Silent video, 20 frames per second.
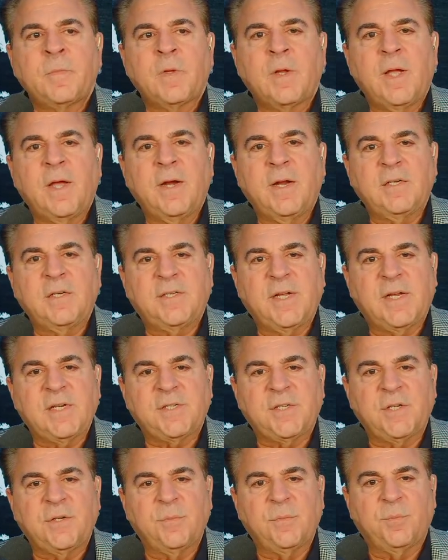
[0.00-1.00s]
And in
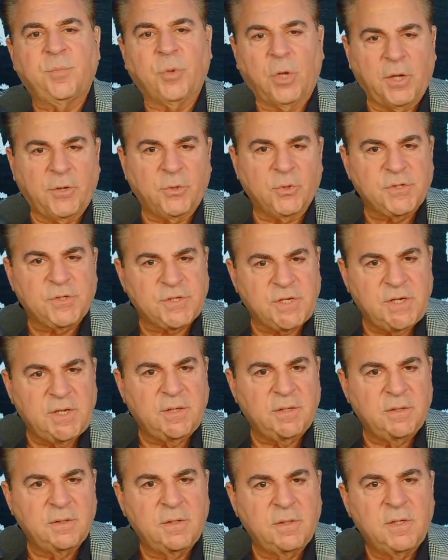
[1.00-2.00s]
testing blood or
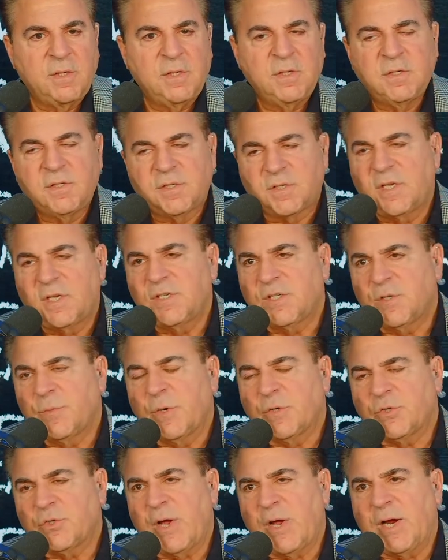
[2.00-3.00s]
skin's the
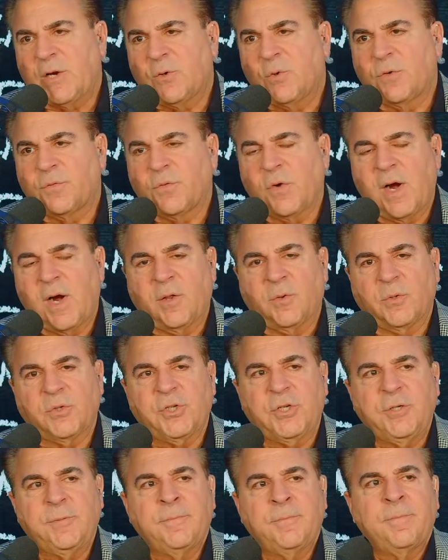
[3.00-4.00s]
most accurate for
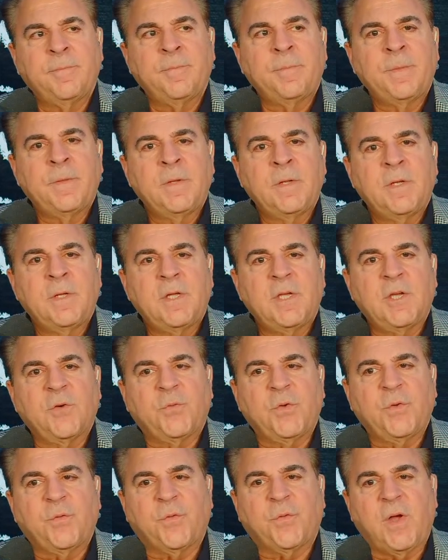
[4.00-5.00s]
allergy. If
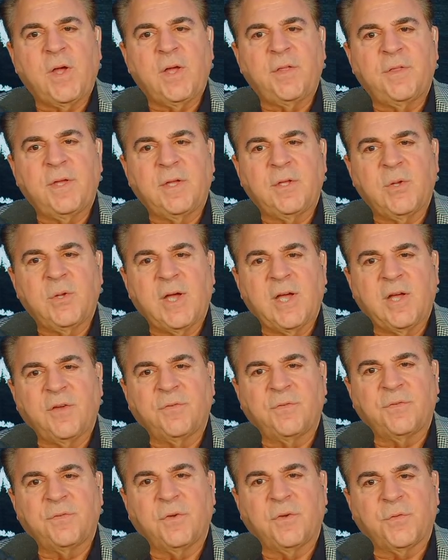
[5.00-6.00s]
we find that you
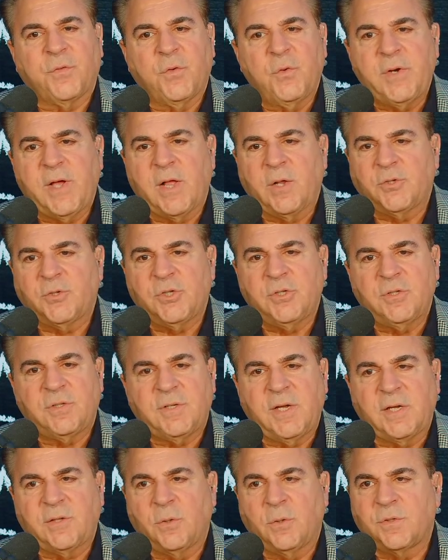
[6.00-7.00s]
have a food allergen,
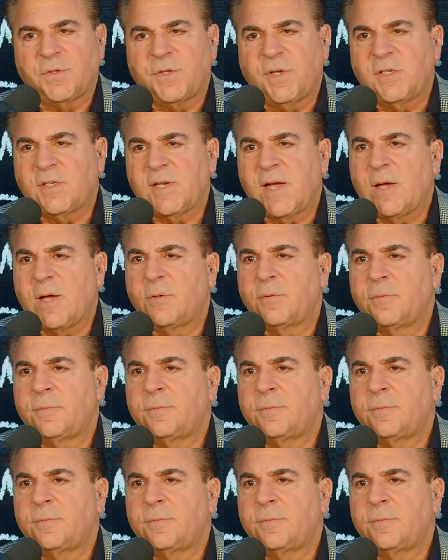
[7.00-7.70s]
take those things out.